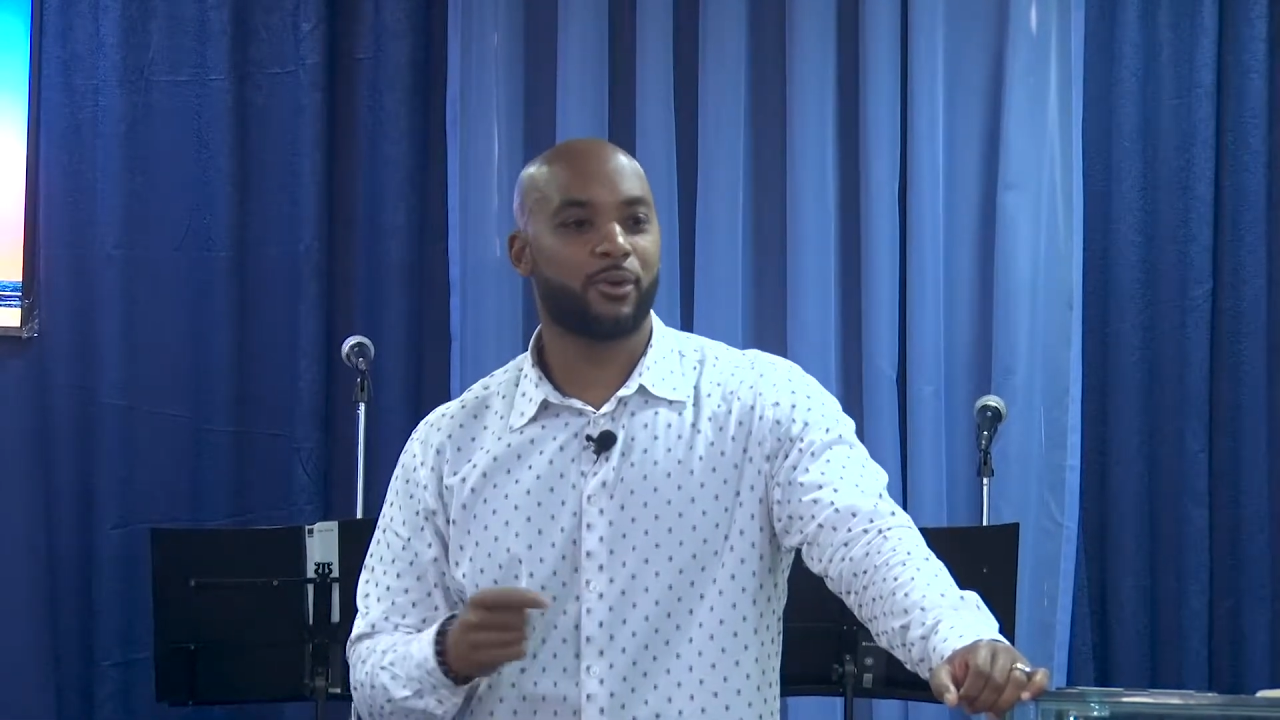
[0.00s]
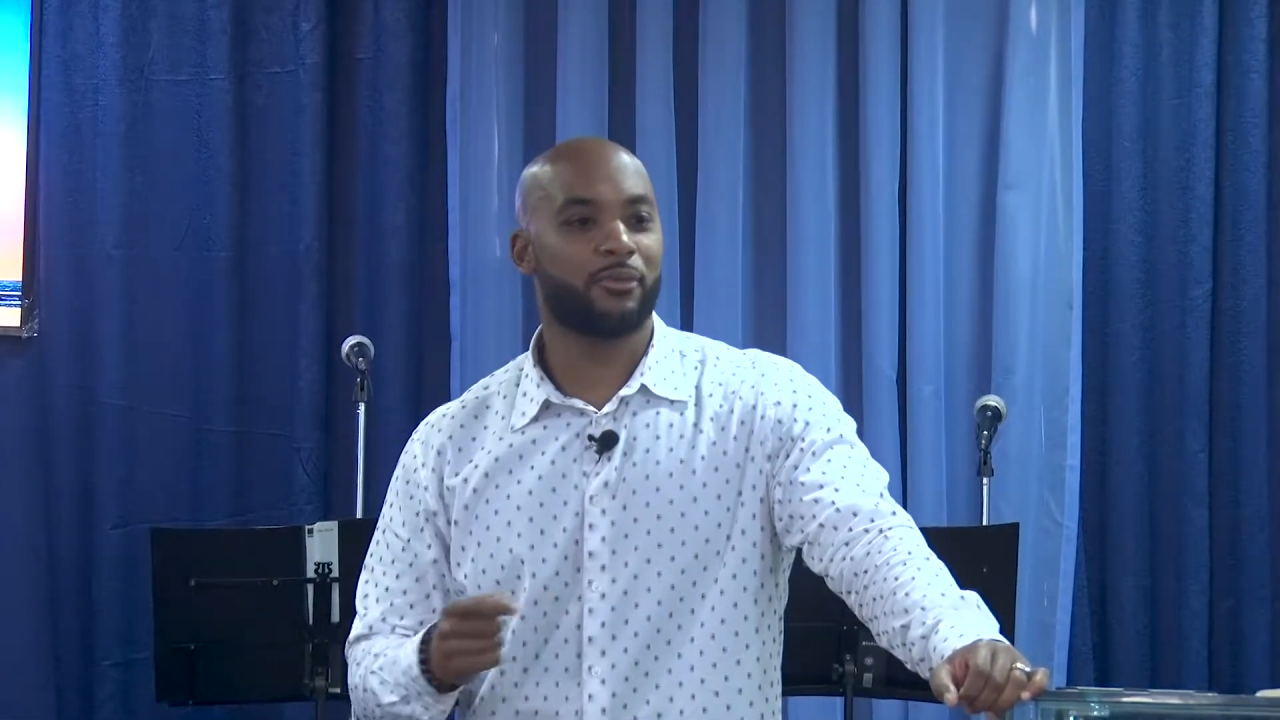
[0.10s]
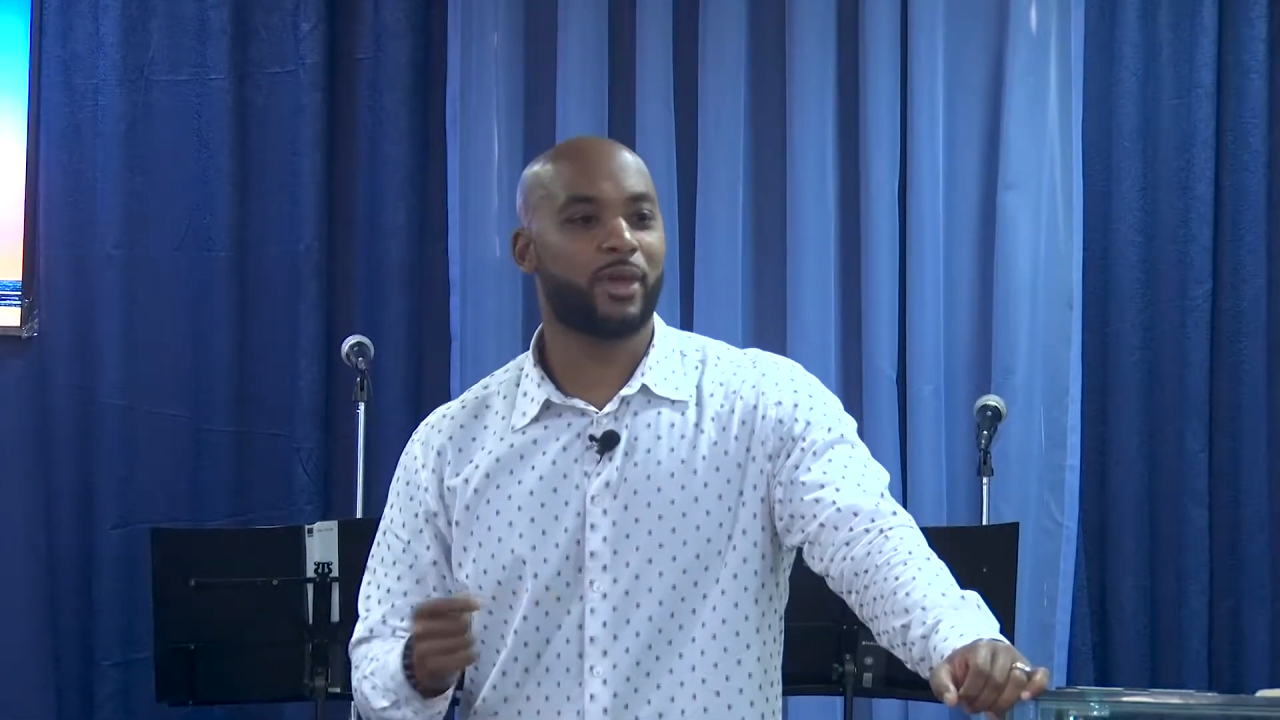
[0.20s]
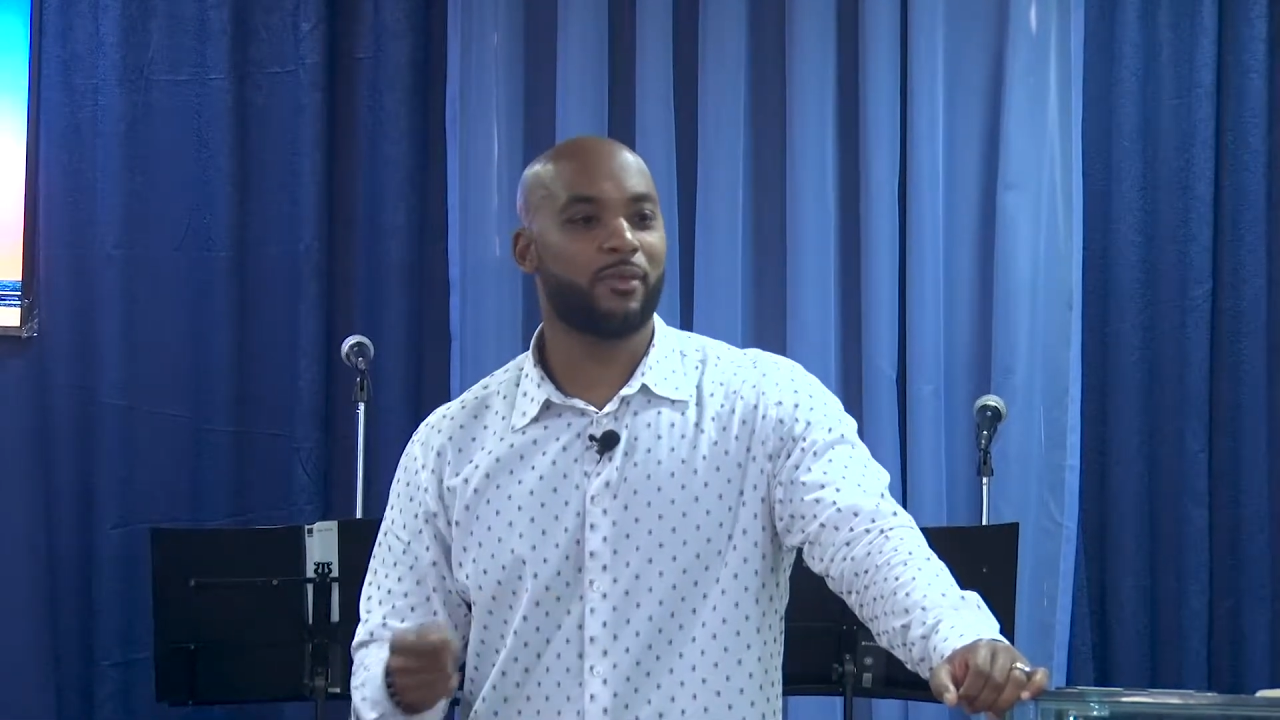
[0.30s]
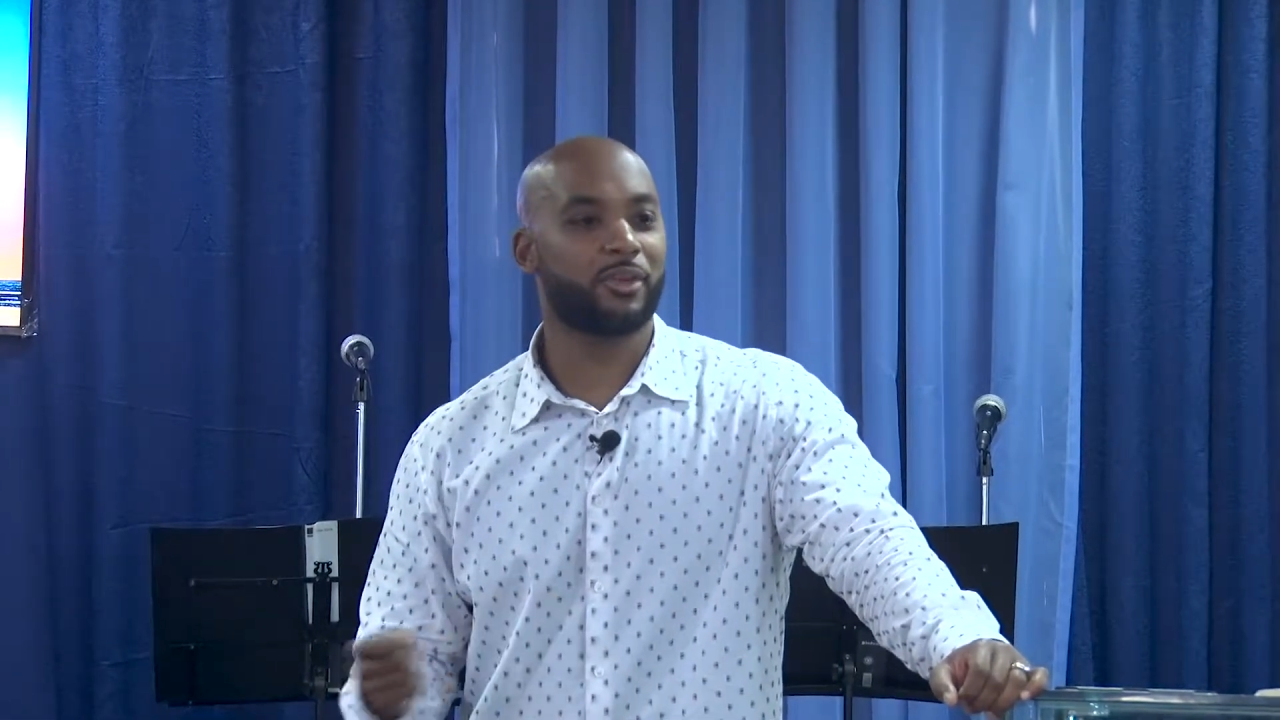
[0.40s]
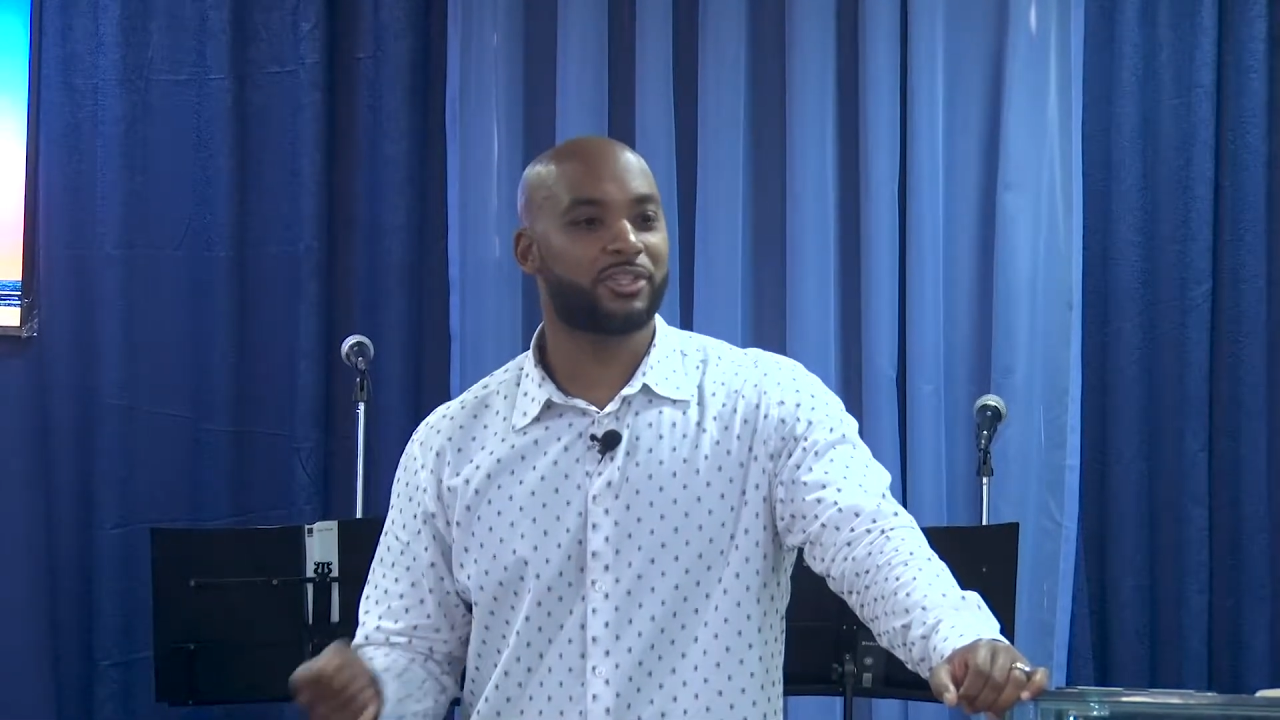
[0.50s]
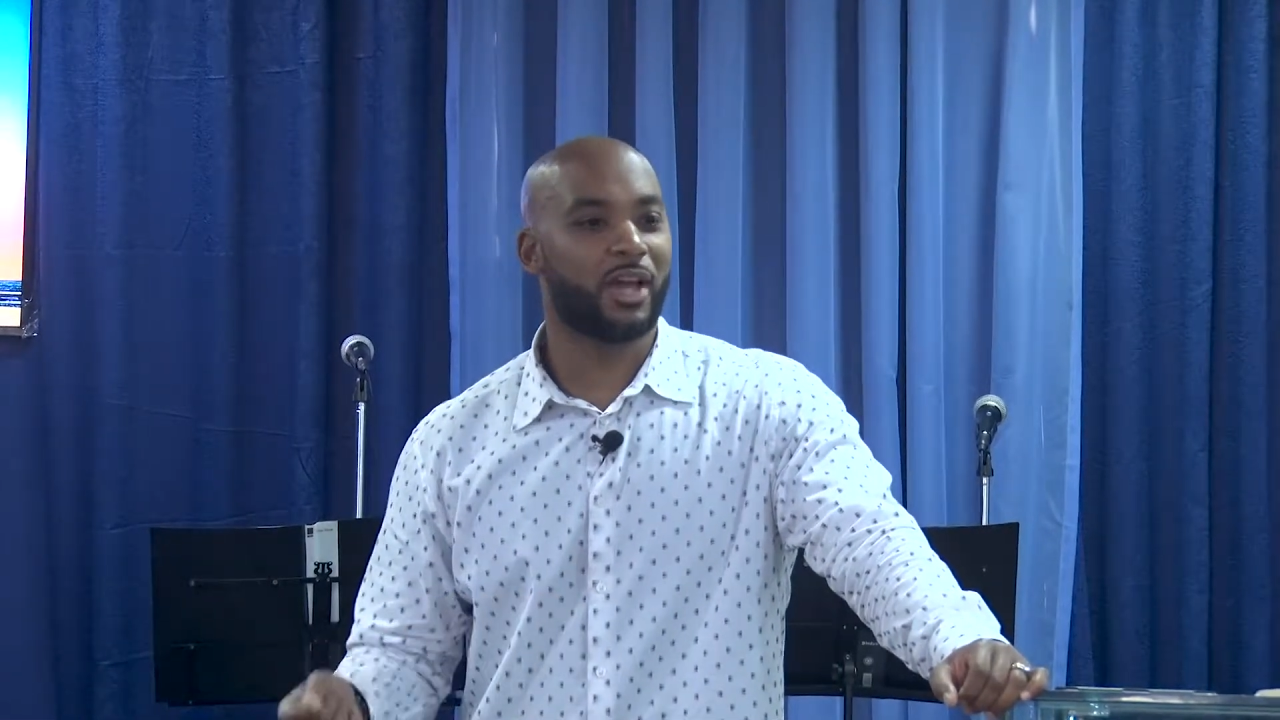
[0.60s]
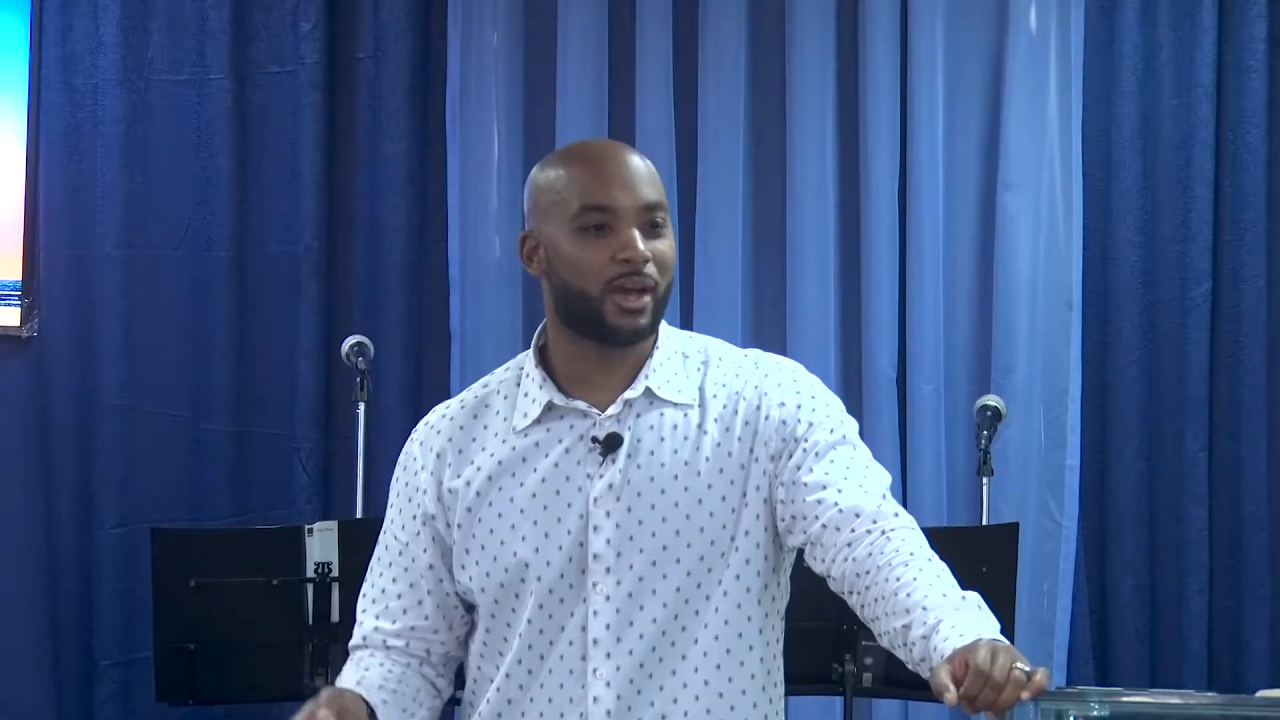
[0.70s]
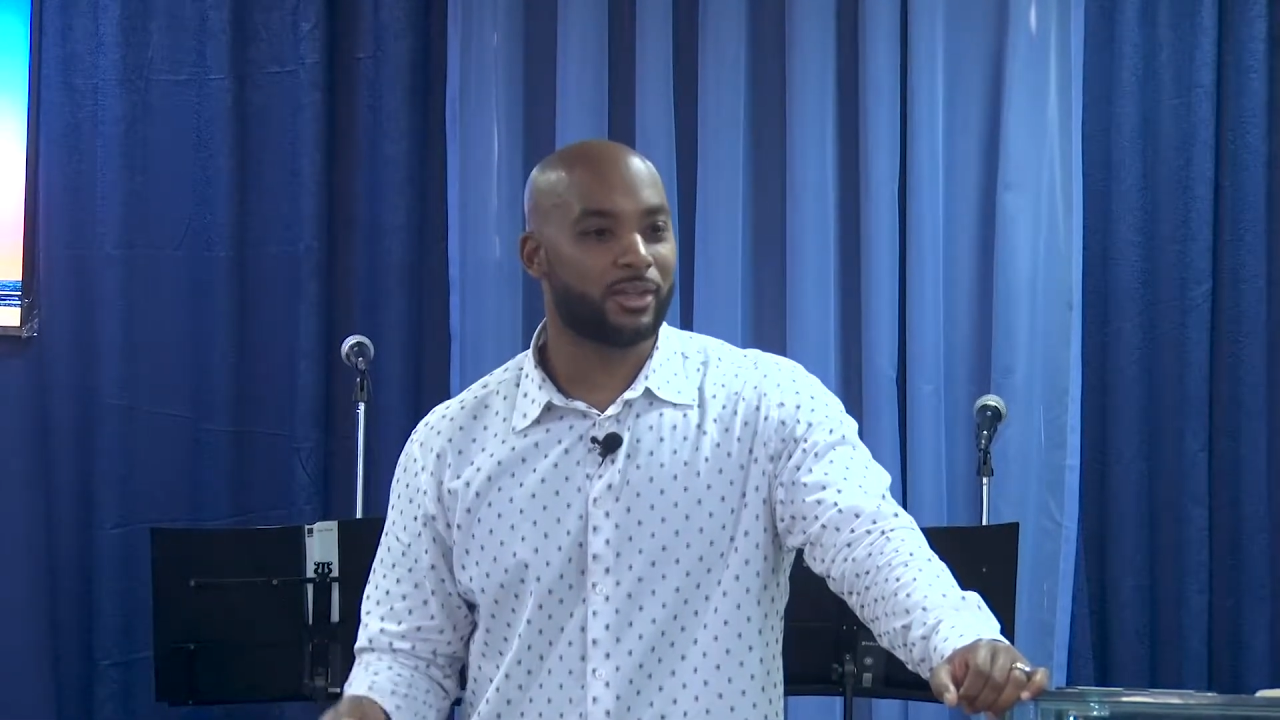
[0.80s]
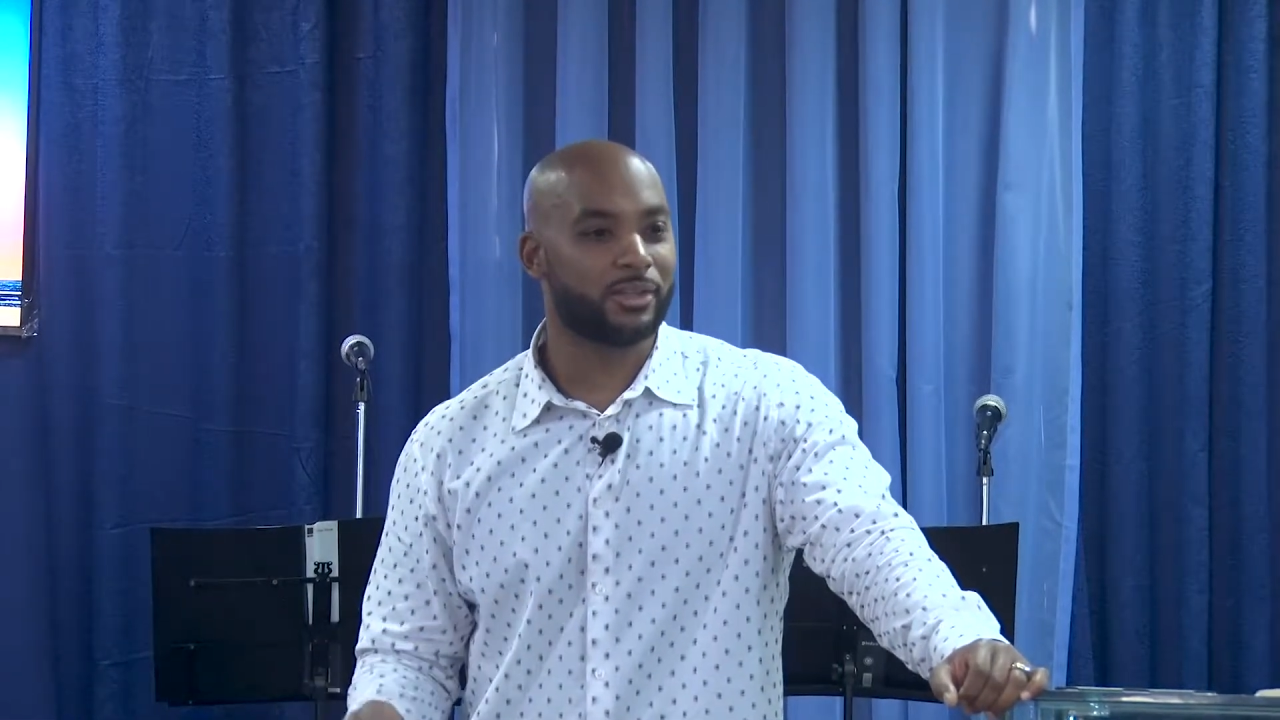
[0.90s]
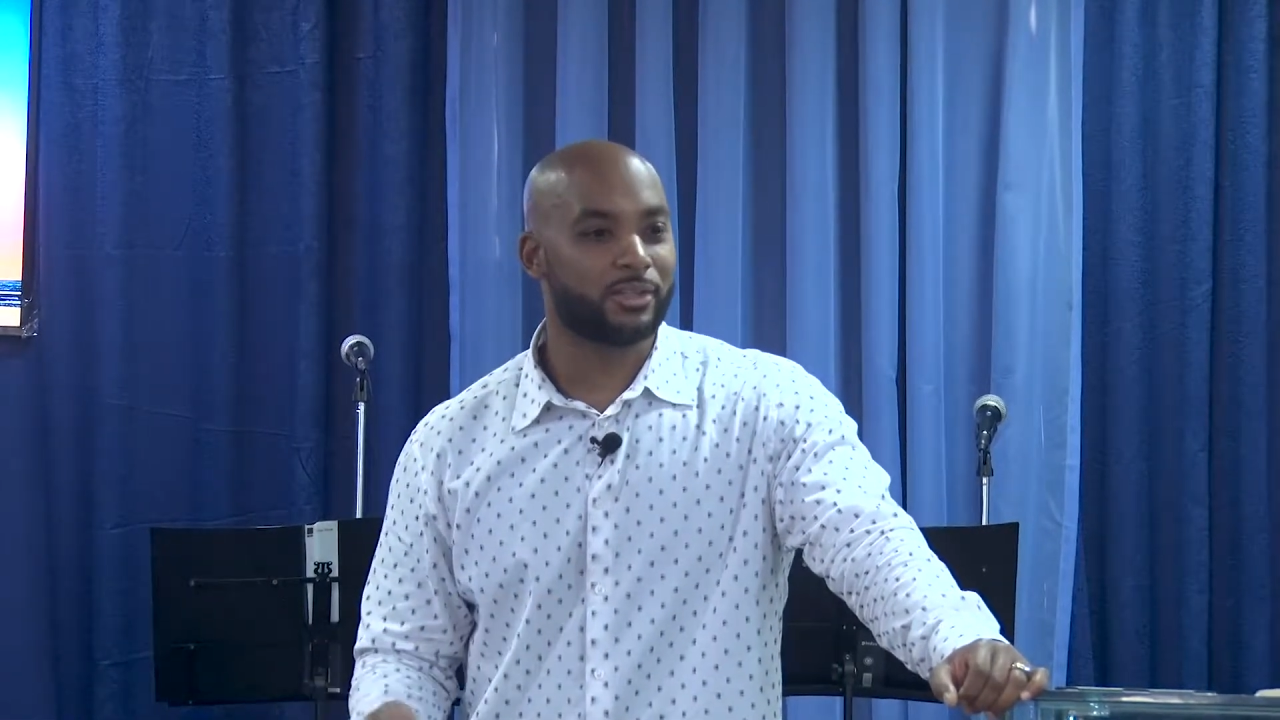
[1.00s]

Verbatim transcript: her favorite chocolate.